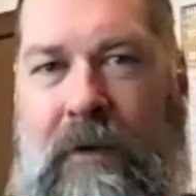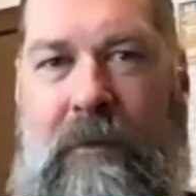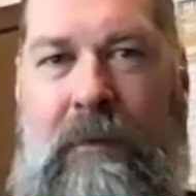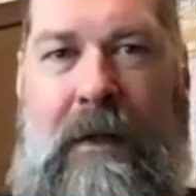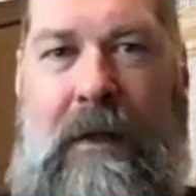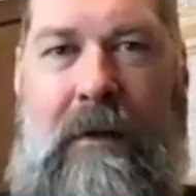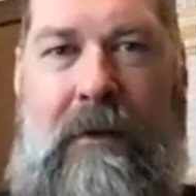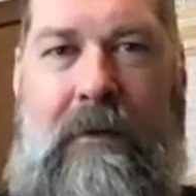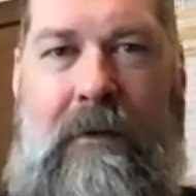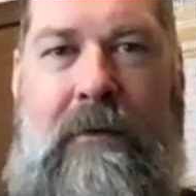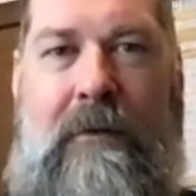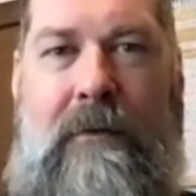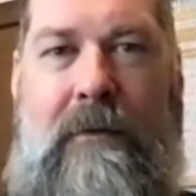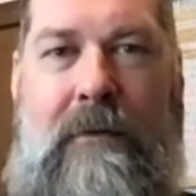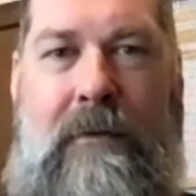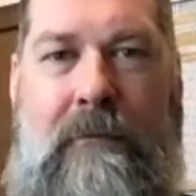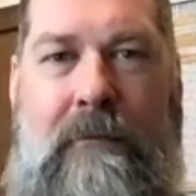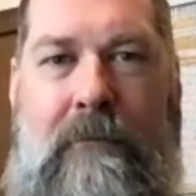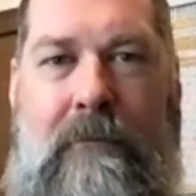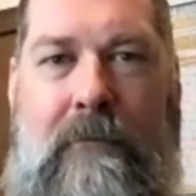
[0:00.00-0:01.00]
because
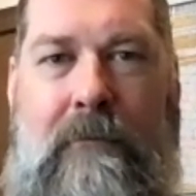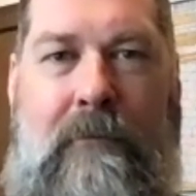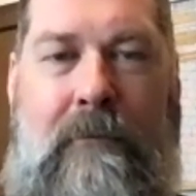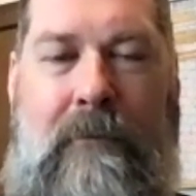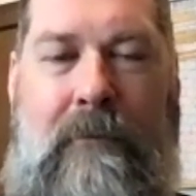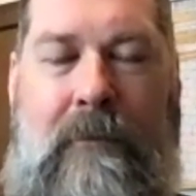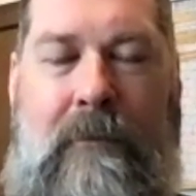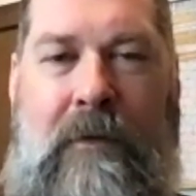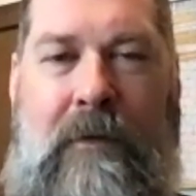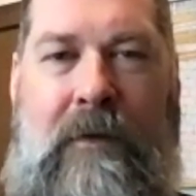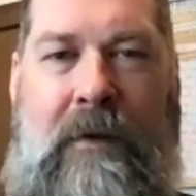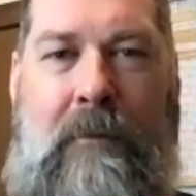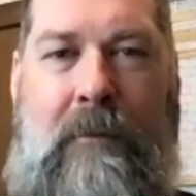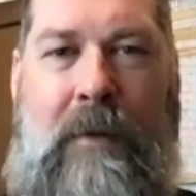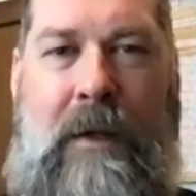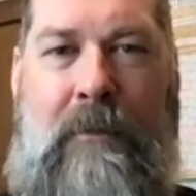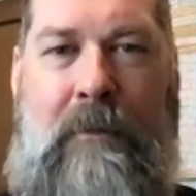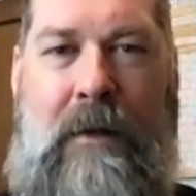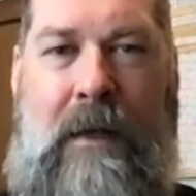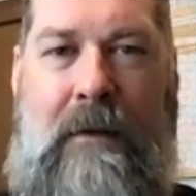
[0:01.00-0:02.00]
some
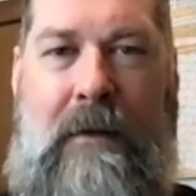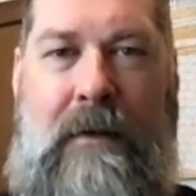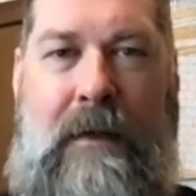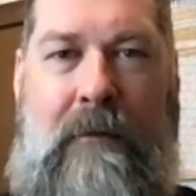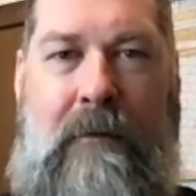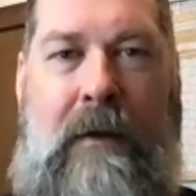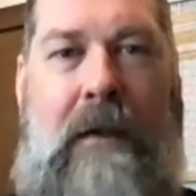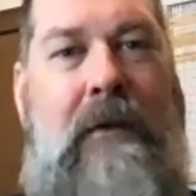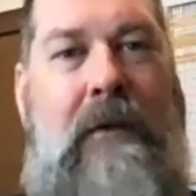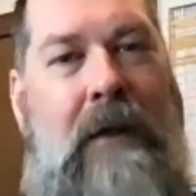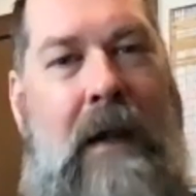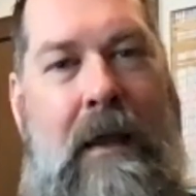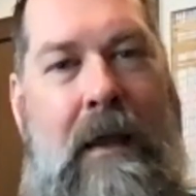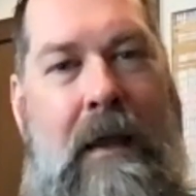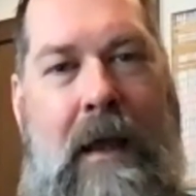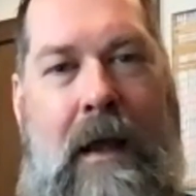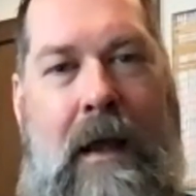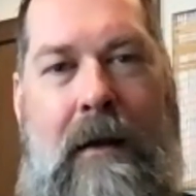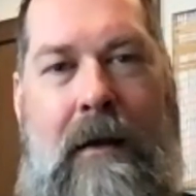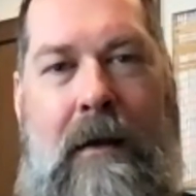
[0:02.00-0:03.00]
people on TV say that,